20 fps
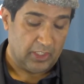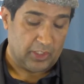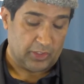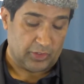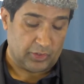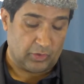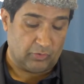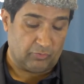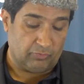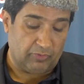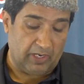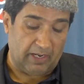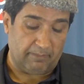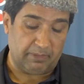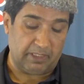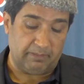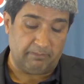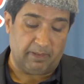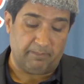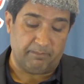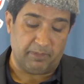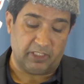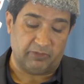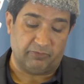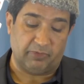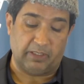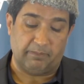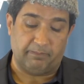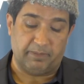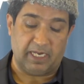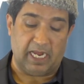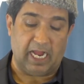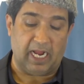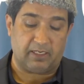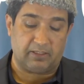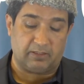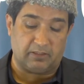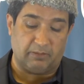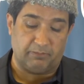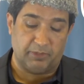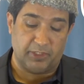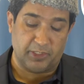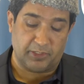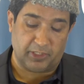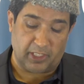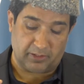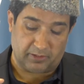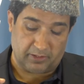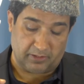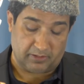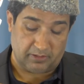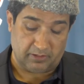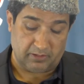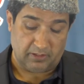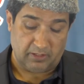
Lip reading: Your family members will be excommunicated,